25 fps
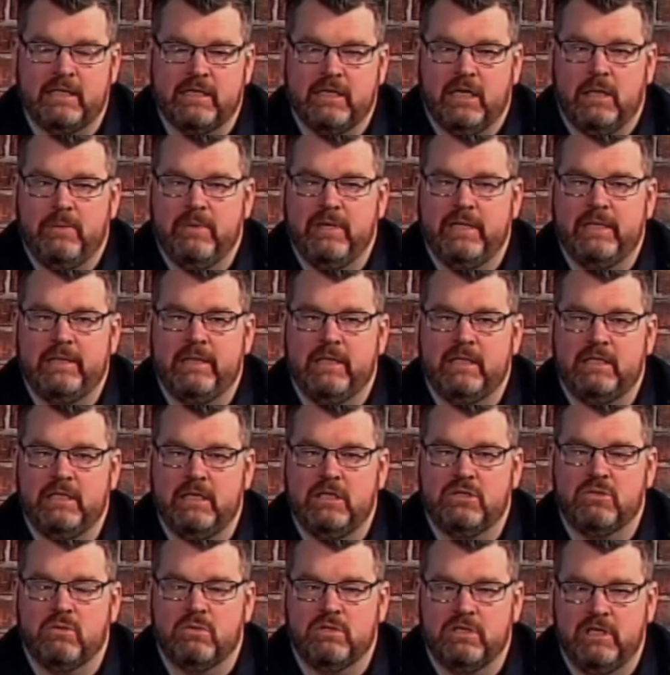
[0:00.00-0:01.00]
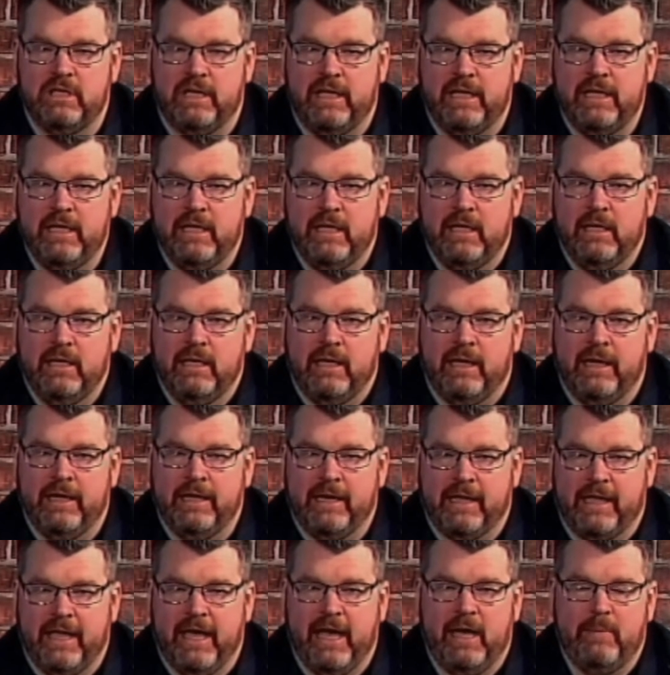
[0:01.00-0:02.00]
It's going to be in the central city
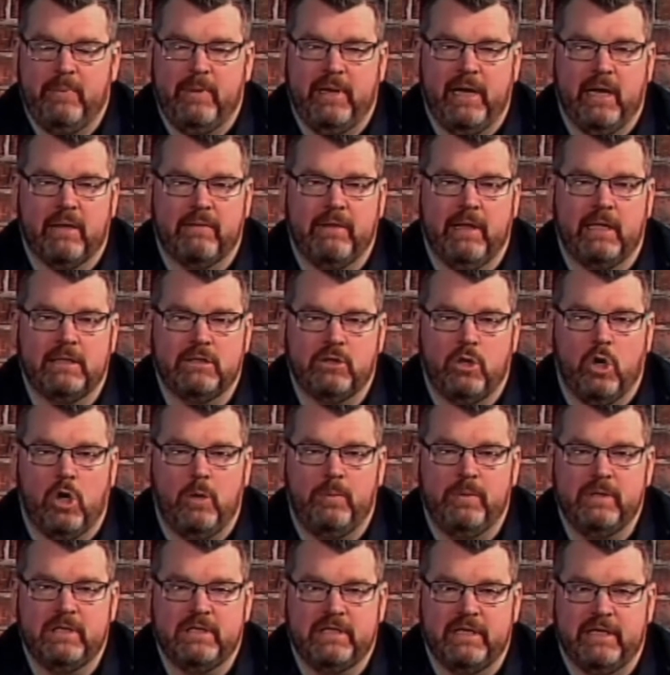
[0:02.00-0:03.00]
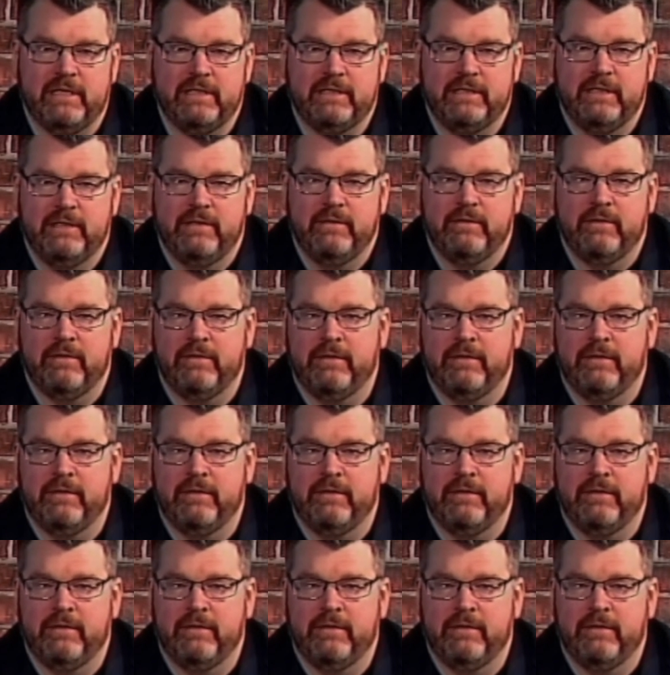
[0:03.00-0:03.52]
in a car park that's opposite